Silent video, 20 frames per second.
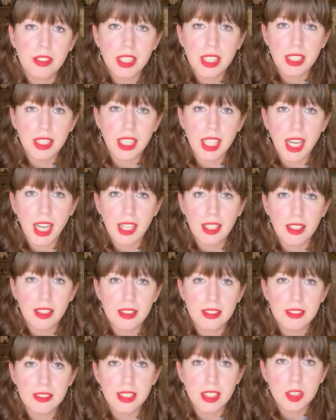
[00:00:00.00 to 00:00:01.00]
in the
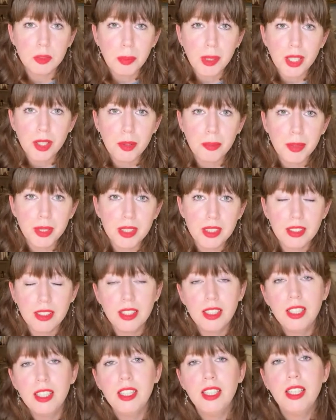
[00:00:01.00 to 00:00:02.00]
ATLAS experiment.
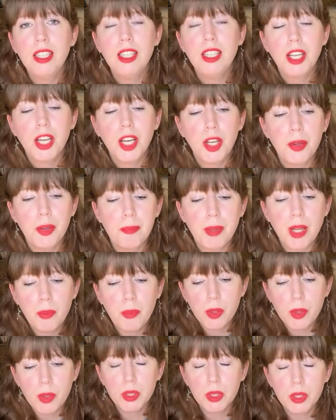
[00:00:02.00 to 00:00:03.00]
And
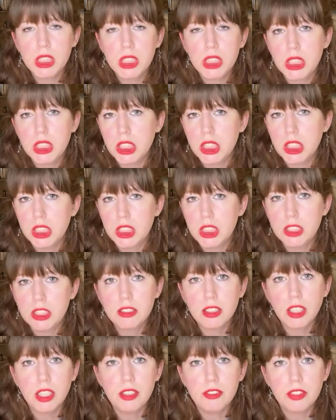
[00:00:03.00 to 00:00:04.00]
we wanted to
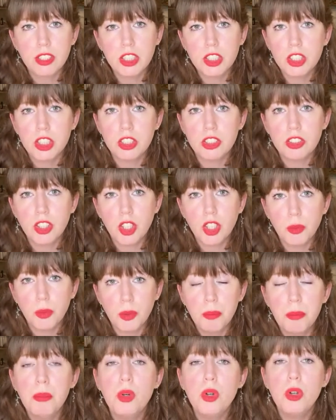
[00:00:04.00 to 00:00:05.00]
design versions that
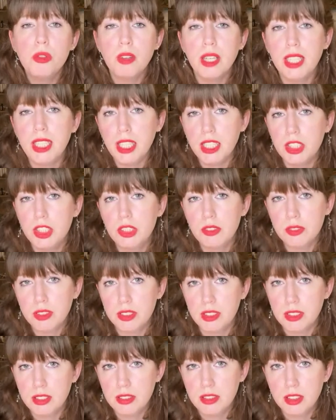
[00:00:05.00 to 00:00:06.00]
were more radiation
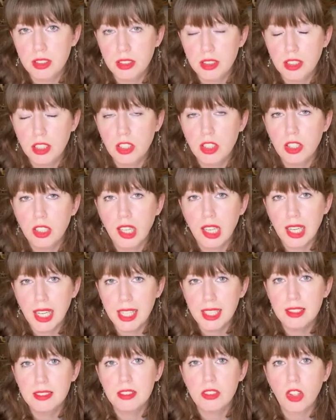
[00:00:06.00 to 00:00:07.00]
resistant, that could
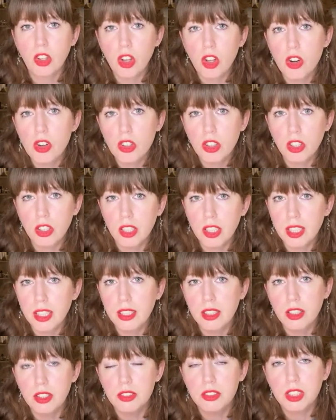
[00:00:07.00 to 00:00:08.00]
last longer
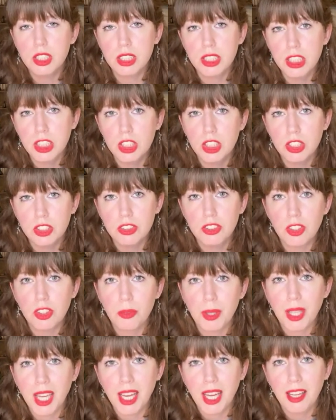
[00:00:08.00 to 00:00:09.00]
in those conditions that
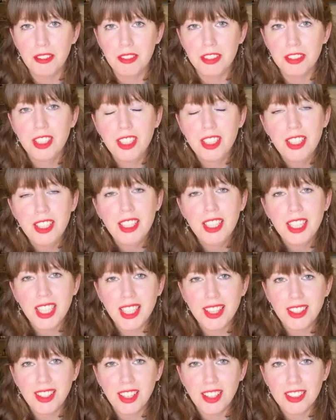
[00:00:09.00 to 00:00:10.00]
we have
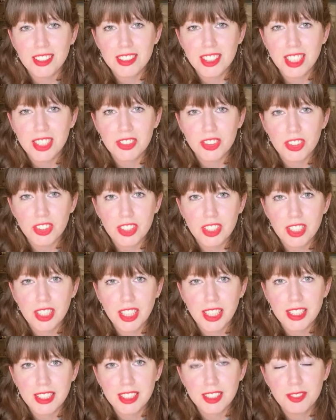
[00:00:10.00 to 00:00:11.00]
in the Large Hadron
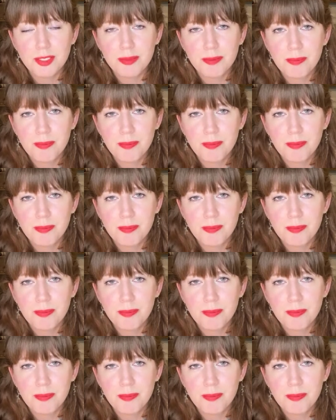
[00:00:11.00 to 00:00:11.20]
Collider.